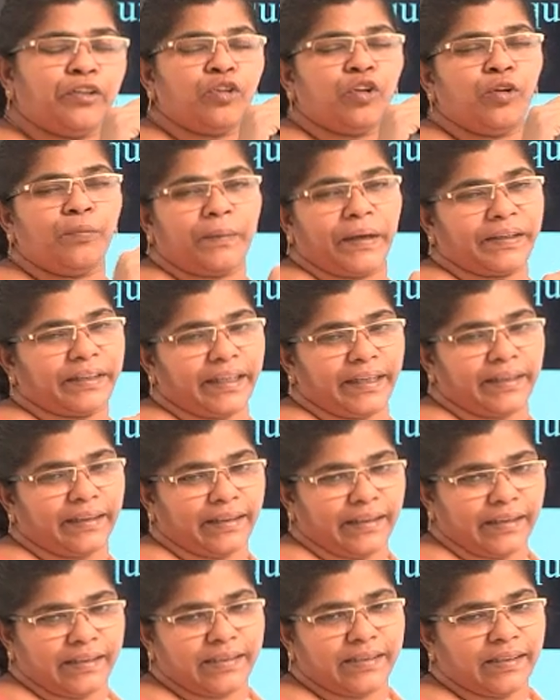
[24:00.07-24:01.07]
two
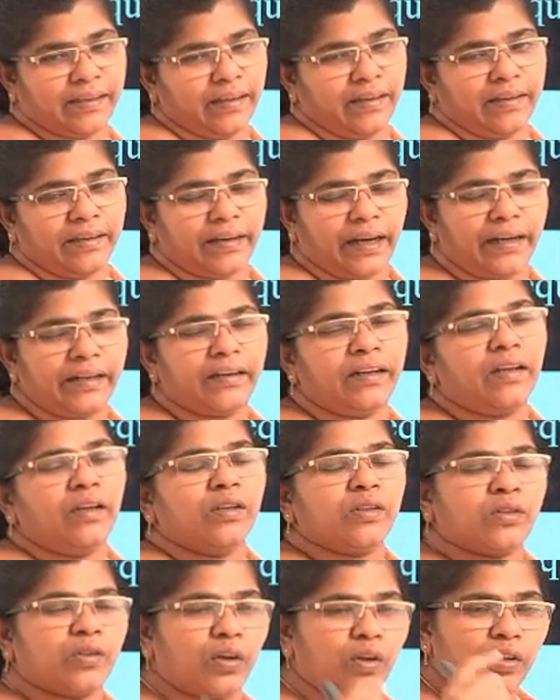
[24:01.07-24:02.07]
materials, right?
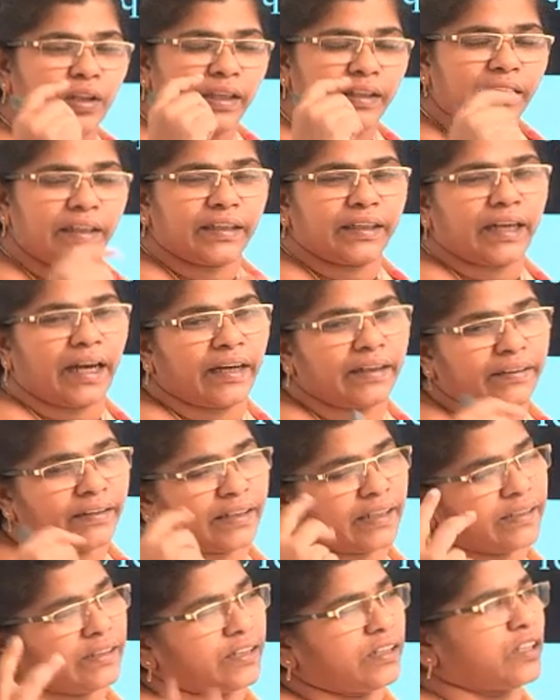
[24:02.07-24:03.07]
So that it can
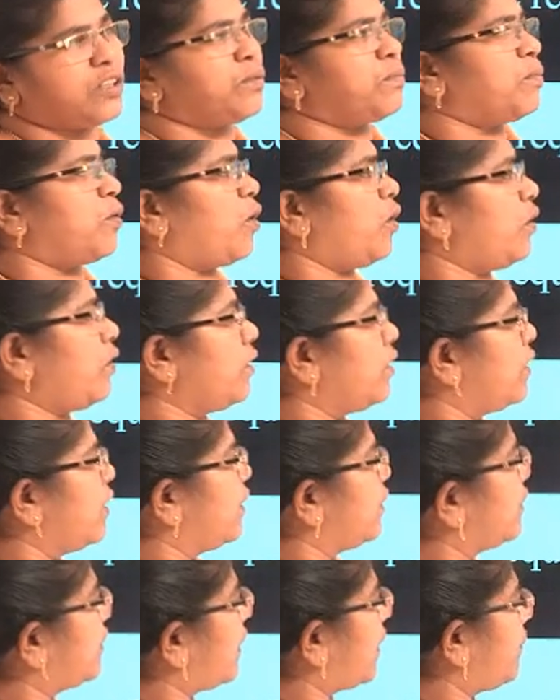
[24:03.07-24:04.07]
resist more
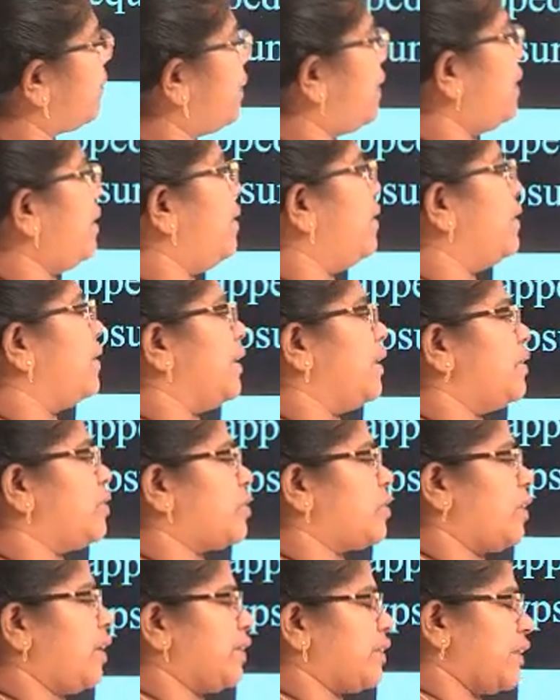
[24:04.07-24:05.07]
thermal
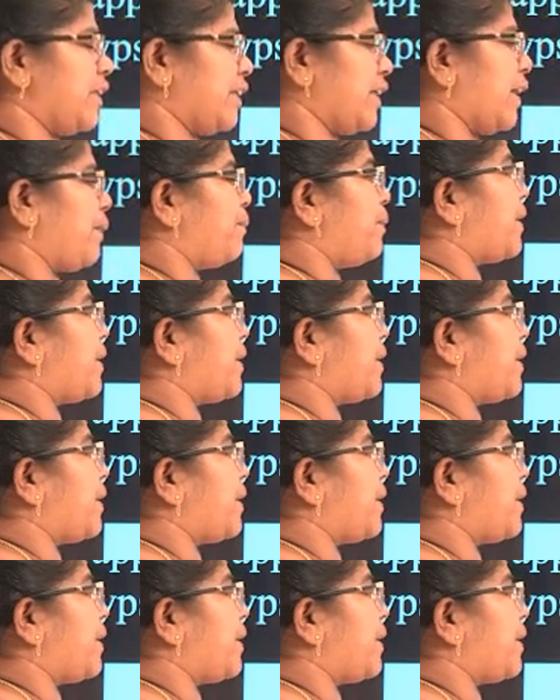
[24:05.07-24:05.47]
insulation, can